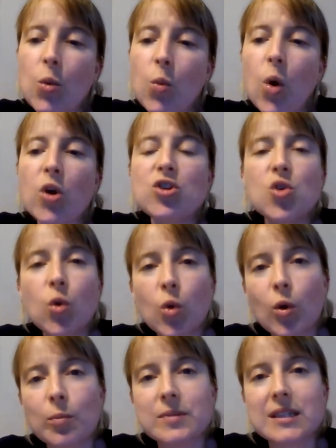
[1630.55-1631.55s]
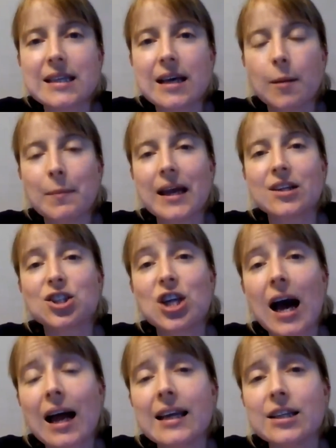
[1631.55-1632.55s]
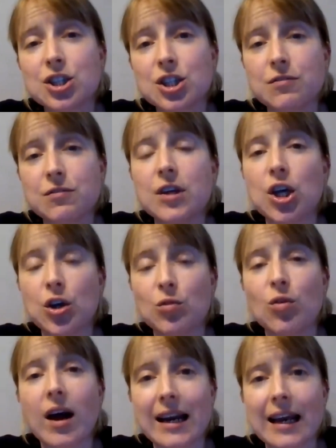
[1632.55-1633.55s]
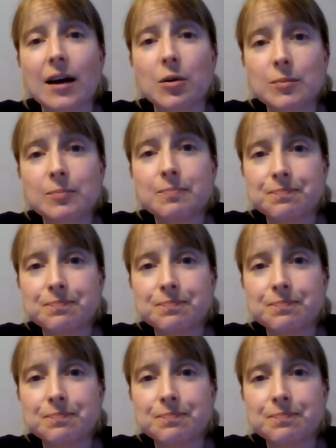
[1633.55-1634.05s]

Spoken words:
What norms are being challenged for you right now?